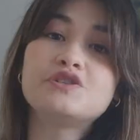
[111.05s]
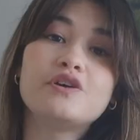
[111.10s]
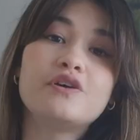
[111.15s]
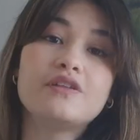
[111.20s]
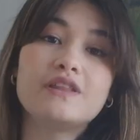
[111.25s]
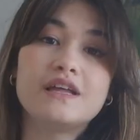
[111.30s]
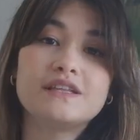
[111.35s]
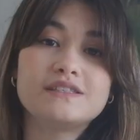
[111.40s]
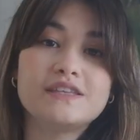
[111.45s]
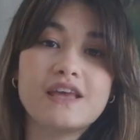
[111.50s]
So
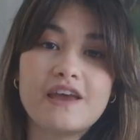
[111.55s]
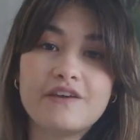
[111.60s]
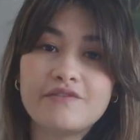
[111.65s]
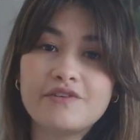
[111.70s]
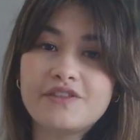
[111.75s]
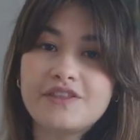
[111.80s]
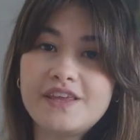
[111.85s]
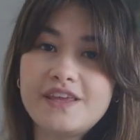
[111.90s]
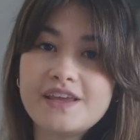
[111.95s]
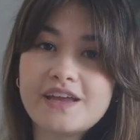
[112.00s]
that's
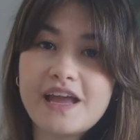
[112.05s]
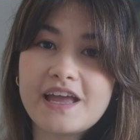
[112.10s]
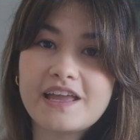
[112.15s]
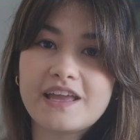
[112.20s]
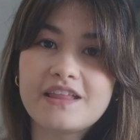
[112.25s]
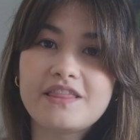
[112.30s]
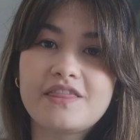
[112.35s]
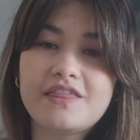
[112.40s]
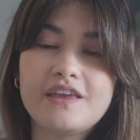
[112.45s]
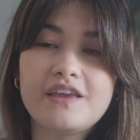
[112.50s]
everything I
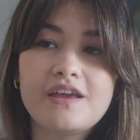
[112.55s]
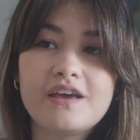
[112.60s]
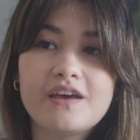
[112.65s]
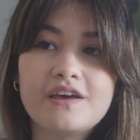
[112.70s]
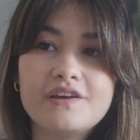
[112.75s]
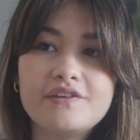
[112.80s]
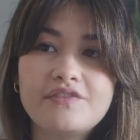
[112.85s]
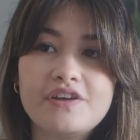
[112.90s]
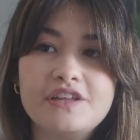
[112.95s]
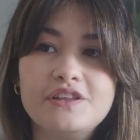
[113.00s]
can think
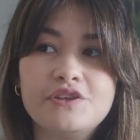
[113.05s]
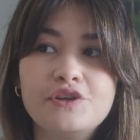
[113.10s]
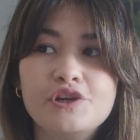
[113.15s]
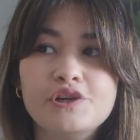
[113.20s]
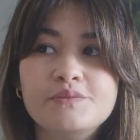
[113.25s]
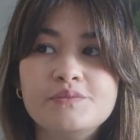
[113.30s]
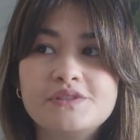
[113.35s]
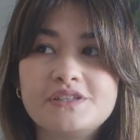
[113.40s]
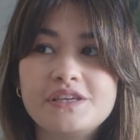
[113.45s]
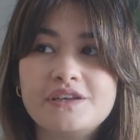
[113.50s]
of in
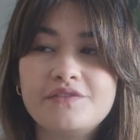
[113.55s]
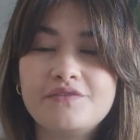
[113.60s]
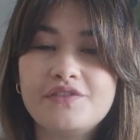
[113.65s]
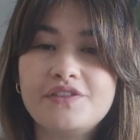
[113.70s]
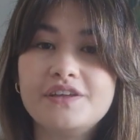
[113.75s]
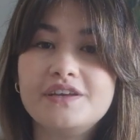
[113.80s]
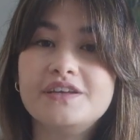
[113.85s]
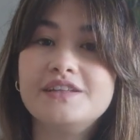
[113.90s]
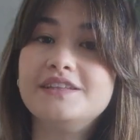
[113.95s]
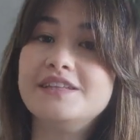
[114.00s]
terms of
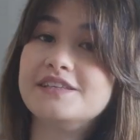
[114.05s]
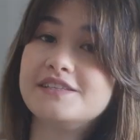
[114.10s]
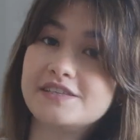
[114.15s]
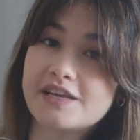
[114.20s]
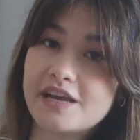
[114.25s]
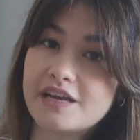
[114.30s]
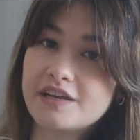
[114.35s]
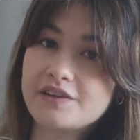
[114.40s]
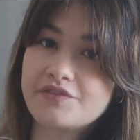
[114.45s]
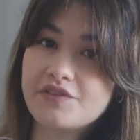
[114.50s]
the
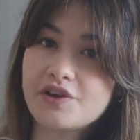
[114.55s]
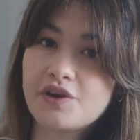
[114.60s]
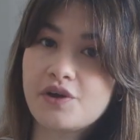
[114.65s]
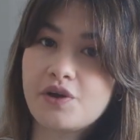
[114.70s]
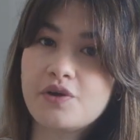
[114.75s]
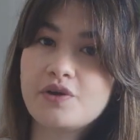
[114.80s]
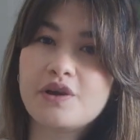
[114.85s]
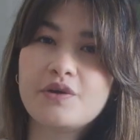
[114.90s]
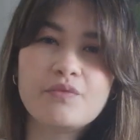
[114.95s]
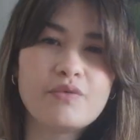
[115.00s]
design of the
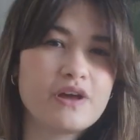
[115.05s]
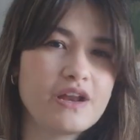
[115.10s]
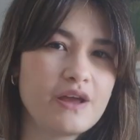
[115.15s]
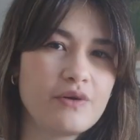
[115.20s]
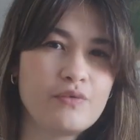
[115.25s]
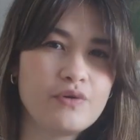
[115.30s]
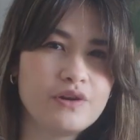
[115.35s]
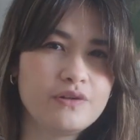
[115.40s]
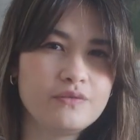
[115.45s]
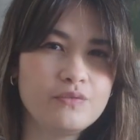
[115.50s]
coat and what I
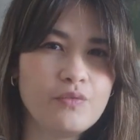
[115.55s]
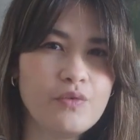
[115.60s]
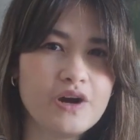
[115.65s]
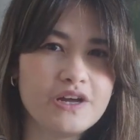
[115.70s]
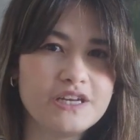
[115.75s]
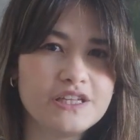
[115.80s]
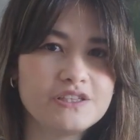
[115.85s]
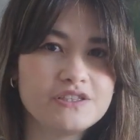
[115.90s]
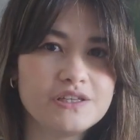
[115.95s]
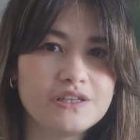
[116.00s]
would
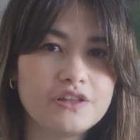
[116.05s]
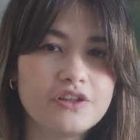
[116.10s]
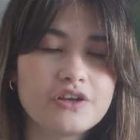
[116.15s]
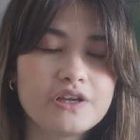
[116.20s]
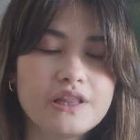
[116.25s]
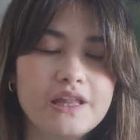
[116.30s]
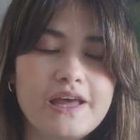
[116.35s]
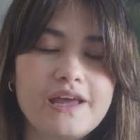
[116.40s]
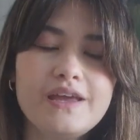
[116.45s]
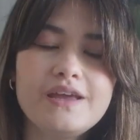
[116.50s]
want it to
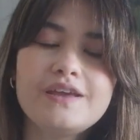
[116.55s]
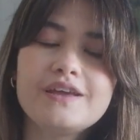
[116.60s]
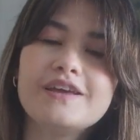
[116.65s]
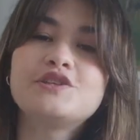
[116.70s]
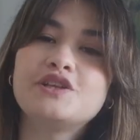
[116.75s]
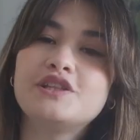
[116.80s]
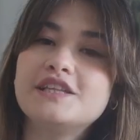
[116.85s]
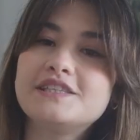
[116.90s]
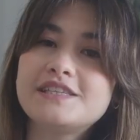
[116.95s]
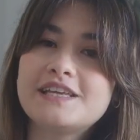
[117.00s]
look like.
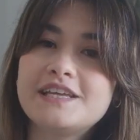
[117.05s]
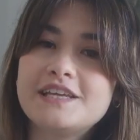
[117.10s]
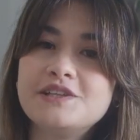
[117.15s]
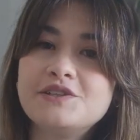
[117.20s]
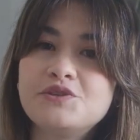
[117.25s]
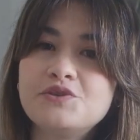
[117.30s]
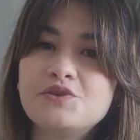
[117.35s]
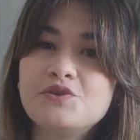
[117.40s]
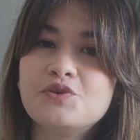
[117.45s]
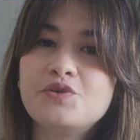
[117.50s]
So let's get
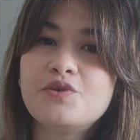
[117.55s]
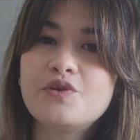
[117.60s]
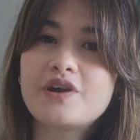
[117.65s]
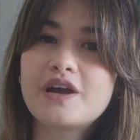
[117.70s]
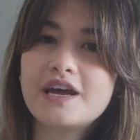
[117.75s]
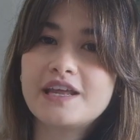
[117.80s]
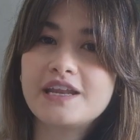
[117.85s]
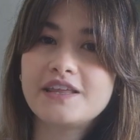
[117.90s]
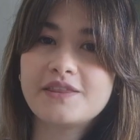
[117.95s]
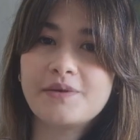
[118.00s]
into
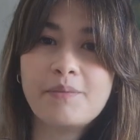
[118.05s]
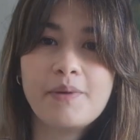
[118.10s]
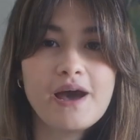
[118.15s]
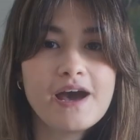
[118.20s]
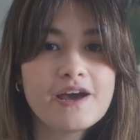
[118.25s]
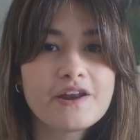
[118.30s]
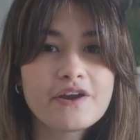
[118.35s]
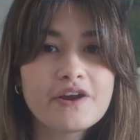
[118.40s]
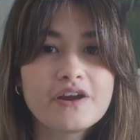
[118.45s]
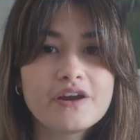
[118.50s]
cutting the
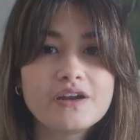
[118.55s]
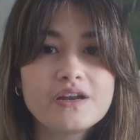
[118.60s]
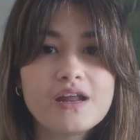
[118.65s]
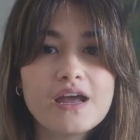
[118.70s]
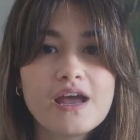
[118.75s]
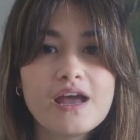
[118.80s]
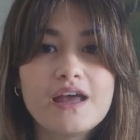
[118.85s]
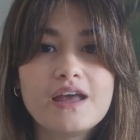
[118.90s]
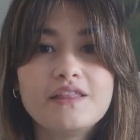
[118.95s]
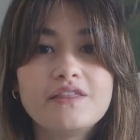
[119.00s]
pattern
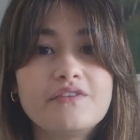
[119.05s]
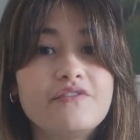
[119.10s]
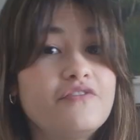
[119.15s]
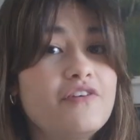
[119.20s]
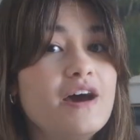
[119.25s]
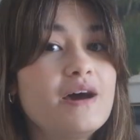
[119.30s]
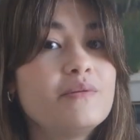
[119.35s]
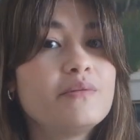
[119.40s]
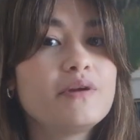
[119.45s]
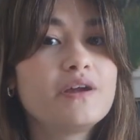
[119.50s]
and the
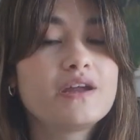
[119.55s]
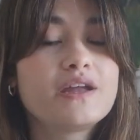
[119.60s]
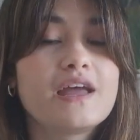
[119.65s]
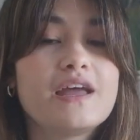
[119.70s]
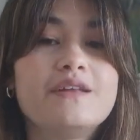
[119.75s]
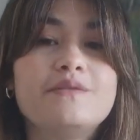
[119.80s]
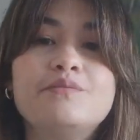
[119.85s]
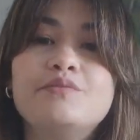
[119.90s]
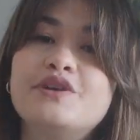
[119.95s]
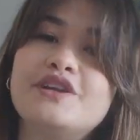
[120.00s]
fabric
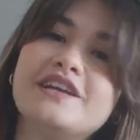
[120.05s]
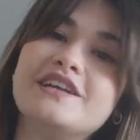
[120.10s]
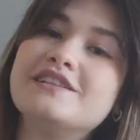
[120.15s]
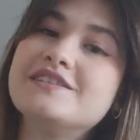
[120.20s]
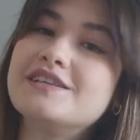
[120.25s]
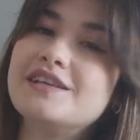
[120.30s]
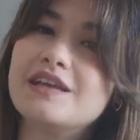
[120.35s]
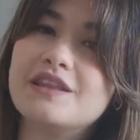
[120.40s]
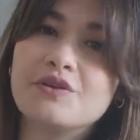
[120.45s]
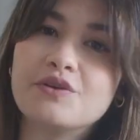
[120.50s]
and putting it
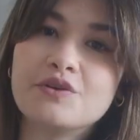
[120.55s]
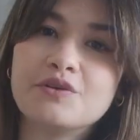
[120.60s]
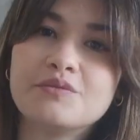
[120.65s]
together.